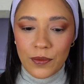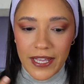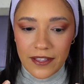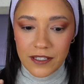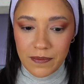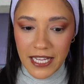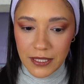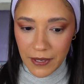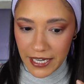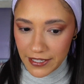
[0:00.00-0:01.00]
the way those
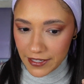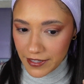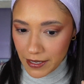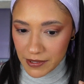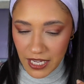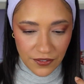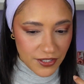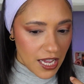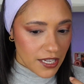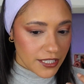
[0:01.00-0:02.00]
mattes blended
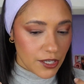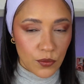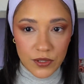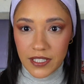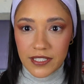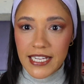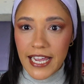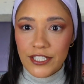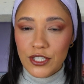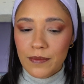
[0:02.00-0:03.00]
themselves out. It didn't
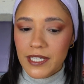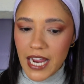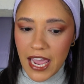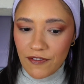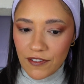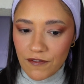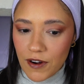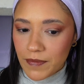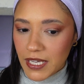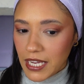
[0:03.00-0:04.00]
take too much effort
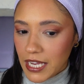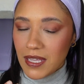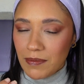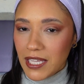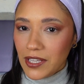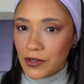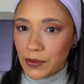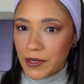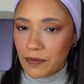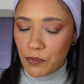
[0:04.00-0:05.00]
from me. Maybe a
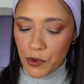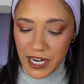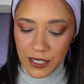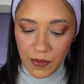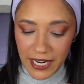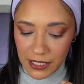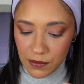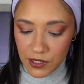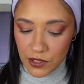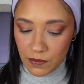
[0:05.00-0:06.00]
little bit of brush
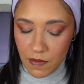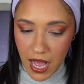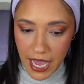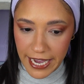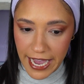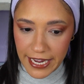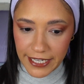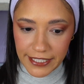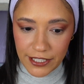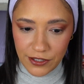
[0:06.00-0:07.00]
placement on my
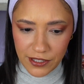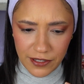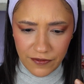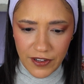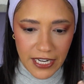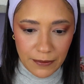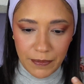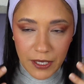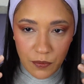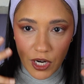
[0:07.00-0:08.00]
end. I used a fairly
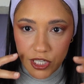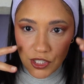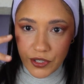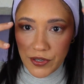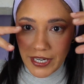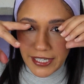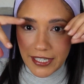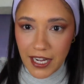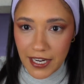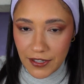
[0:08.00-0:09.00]
big brush so
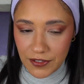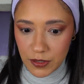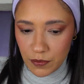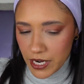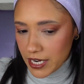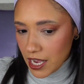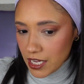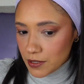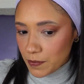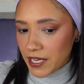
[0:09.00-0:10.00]
it kind of spread
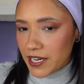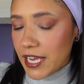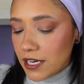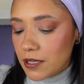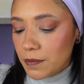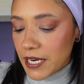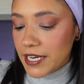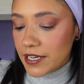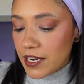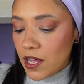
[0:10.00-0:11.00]
out, but it
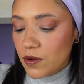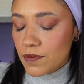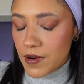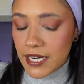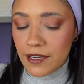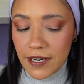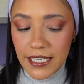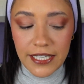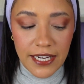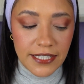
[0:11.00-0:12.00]
blended out really,
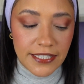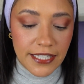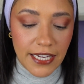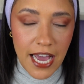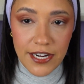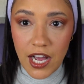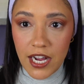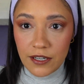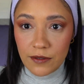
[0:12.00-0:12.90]
really nicely and I